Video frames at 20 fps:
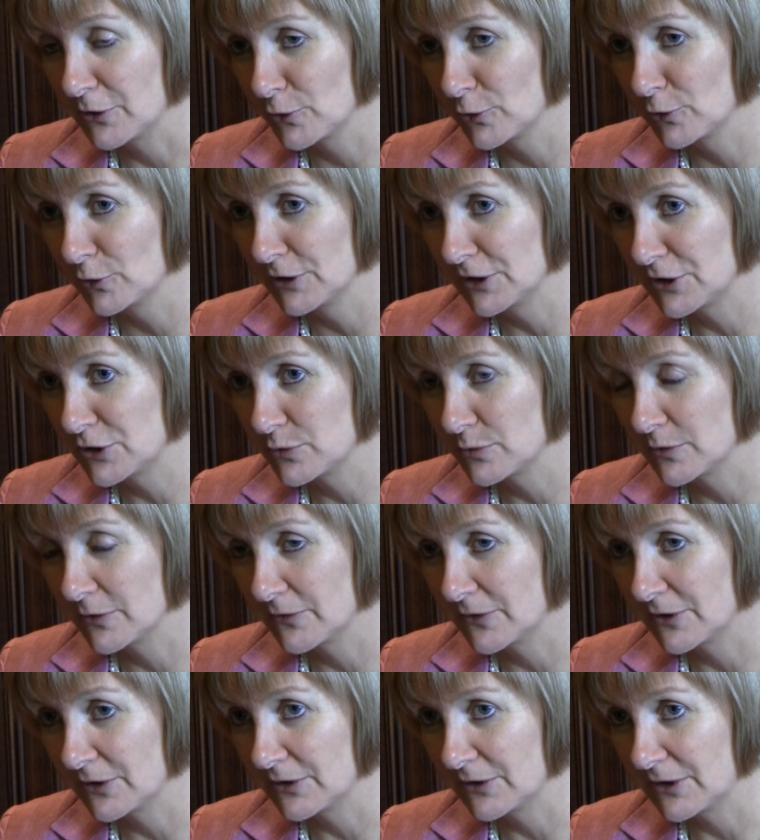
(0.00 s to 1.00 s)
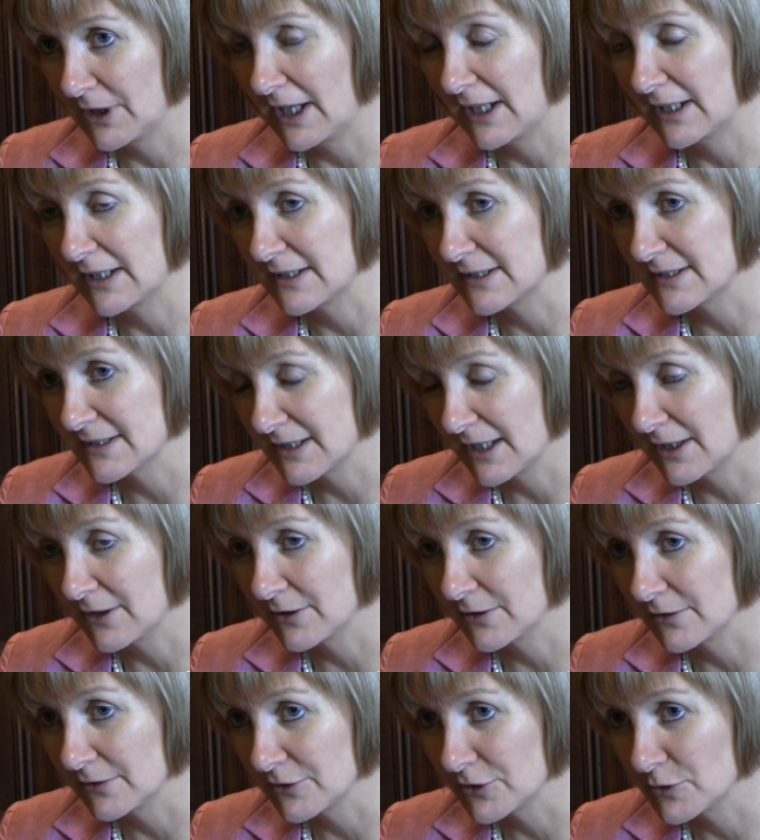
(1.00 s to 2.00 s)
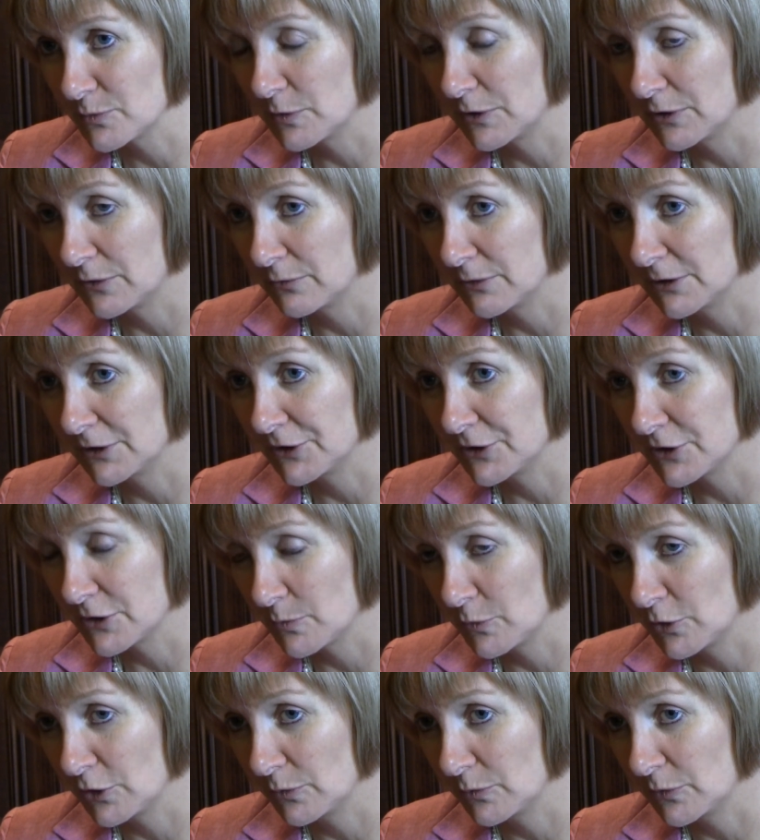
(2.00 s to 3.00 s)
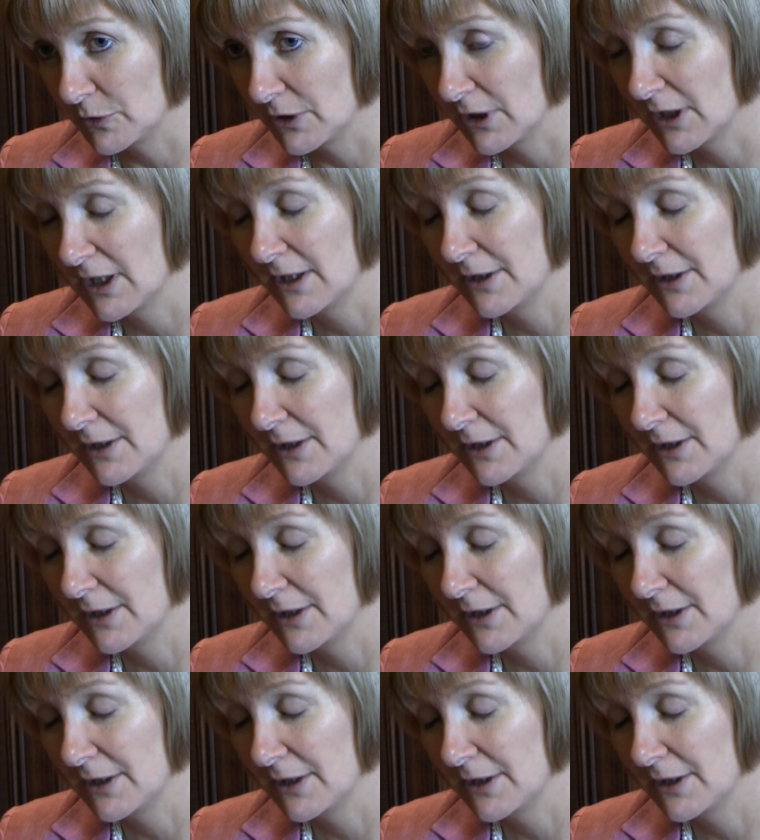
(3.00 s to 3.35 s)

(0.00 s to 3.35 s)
whole issue of the hacking scandal has been a real disappointment.